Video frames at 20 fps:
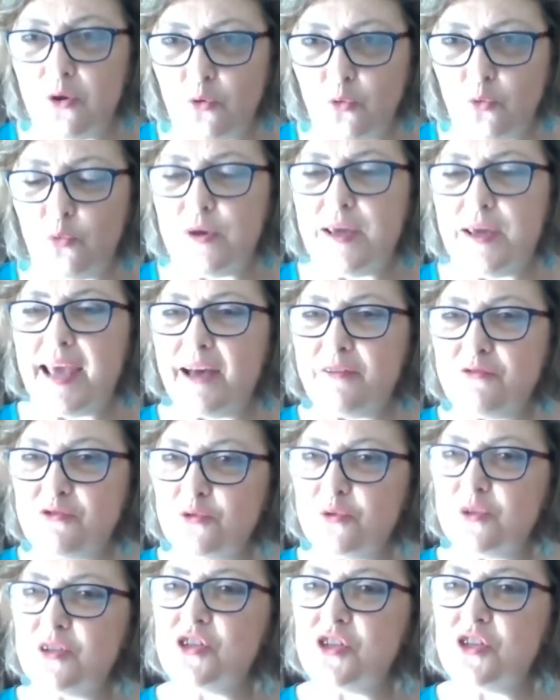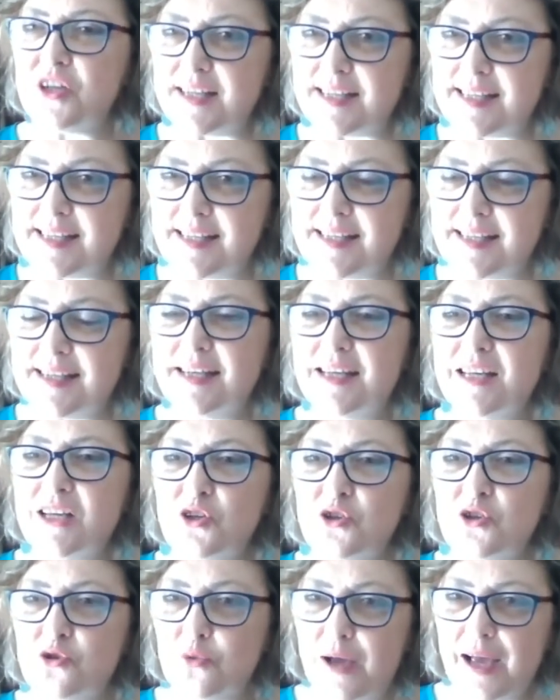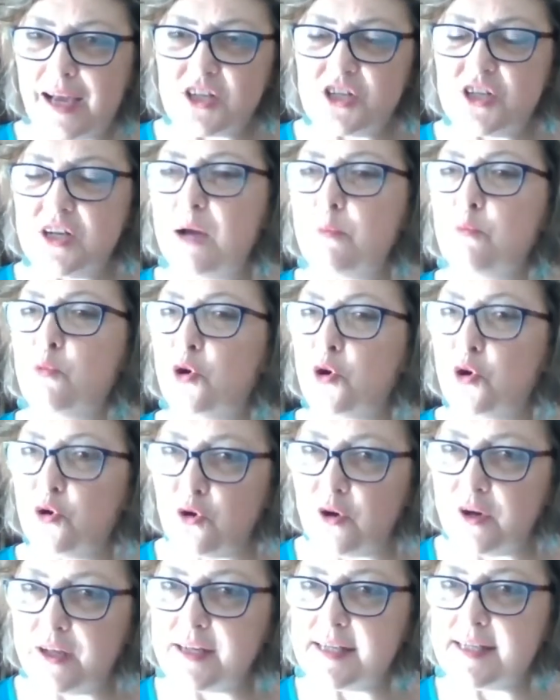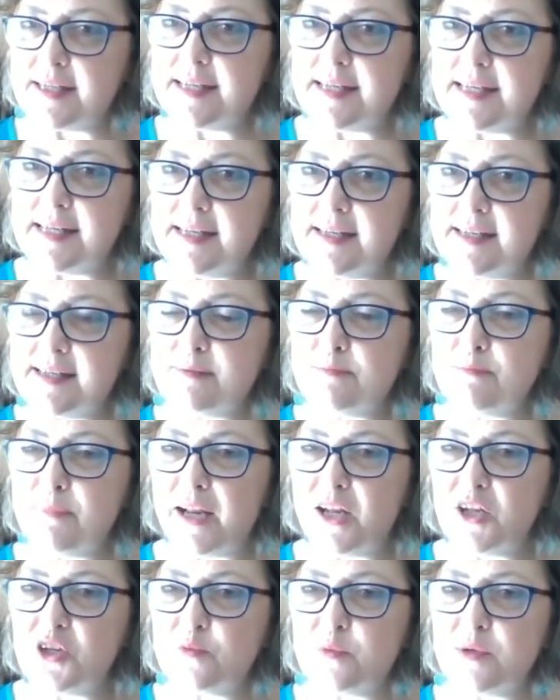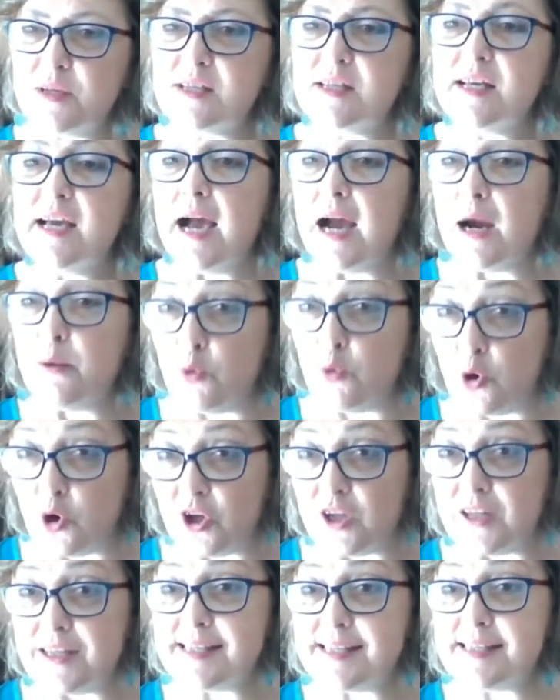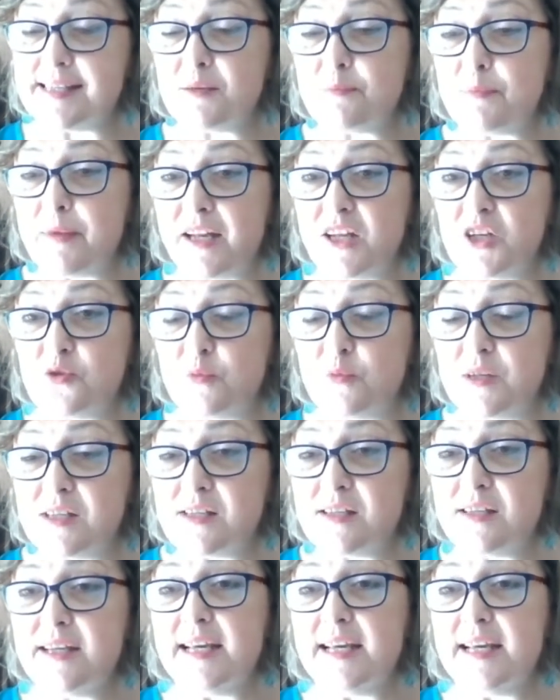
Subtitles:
we have to adjust to actually a more chronic disease management, a more holistic management,